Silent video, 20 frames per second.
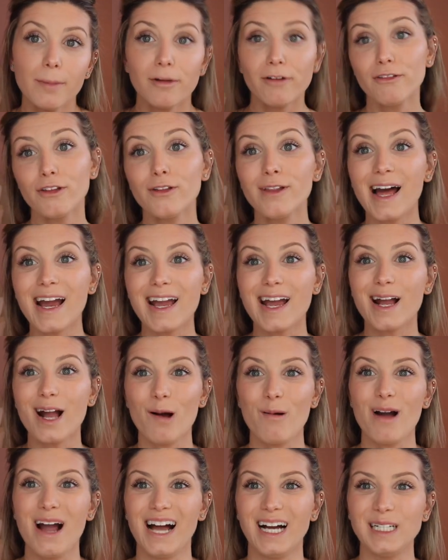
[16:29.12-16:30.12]
If you like it,
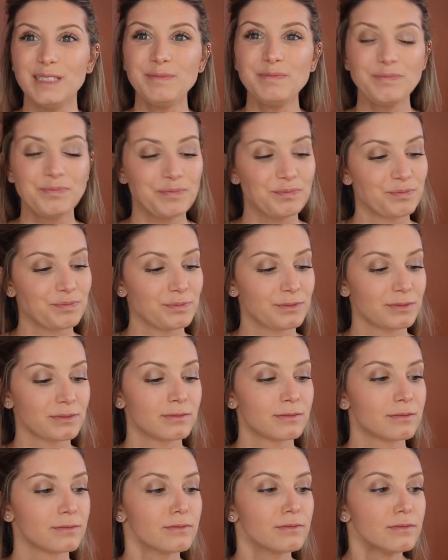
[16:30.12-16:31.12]
go ahead.
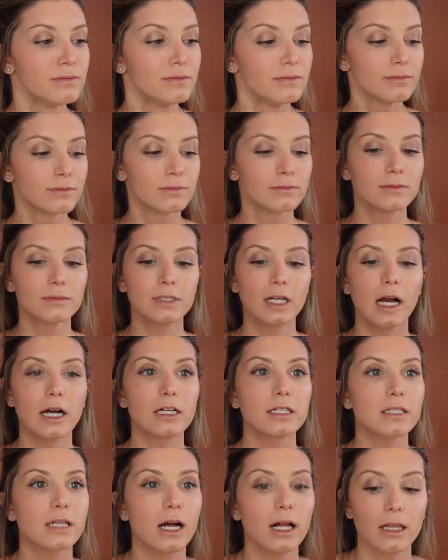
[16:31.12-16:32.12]

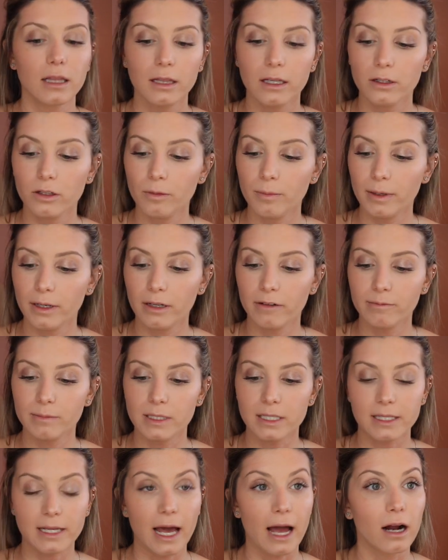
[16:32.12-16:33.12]
I just got a little bit of
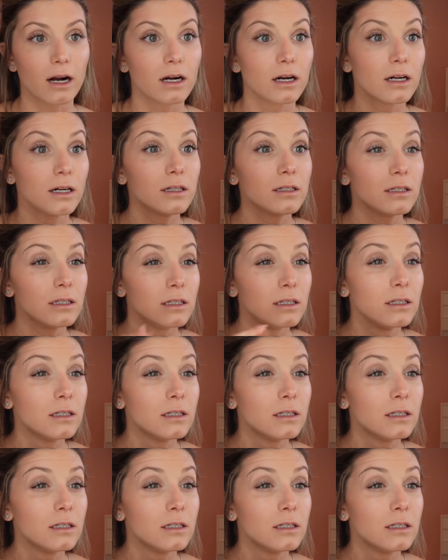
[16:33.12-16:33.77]
mascara